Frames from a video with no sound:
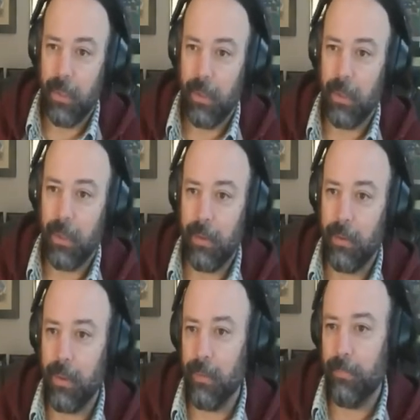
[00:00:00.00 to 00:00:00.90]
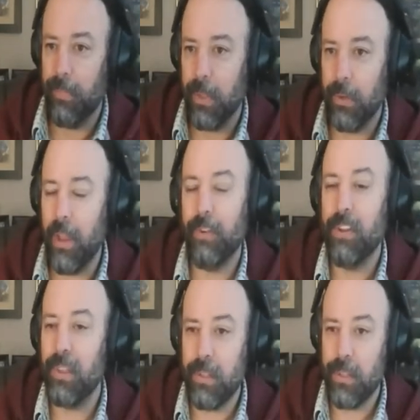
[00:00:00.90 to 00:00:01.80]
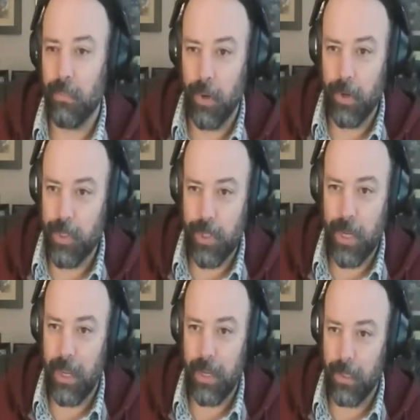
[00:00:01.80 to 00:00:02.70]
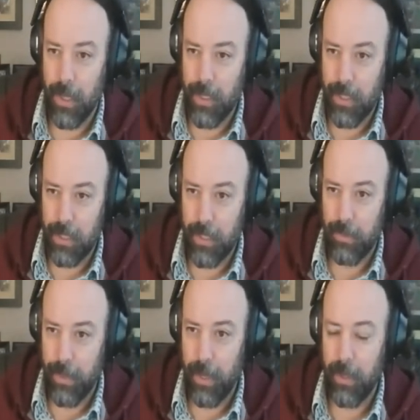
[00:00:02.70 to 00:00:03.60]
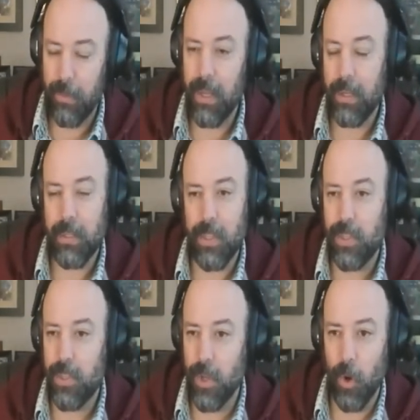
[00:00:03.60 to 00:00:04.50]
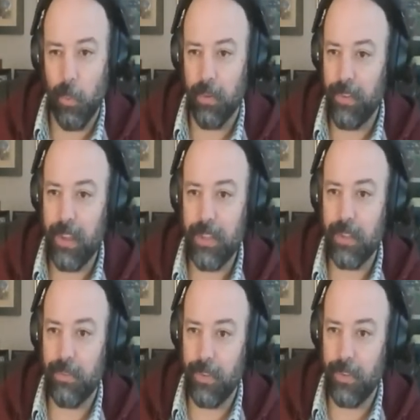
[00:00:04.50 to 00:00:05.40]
you know, everything that's emerged ideologically, right? I mean, because it's so pervasive.